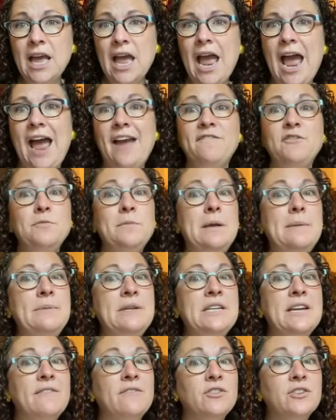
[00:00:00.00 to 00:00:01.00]
Have you maybe
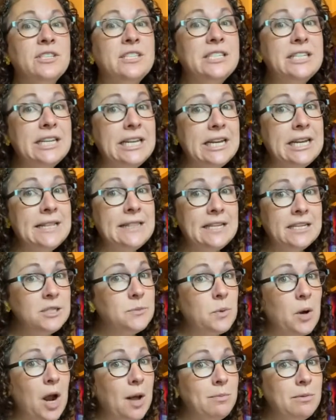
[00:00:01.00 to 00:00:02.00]
never seen this
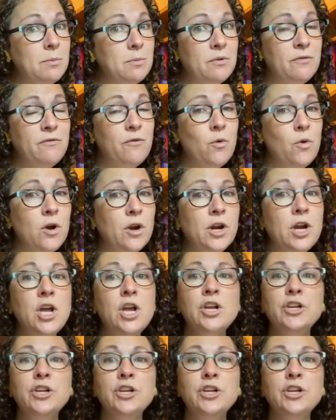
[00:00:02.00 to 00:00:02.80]
problem before?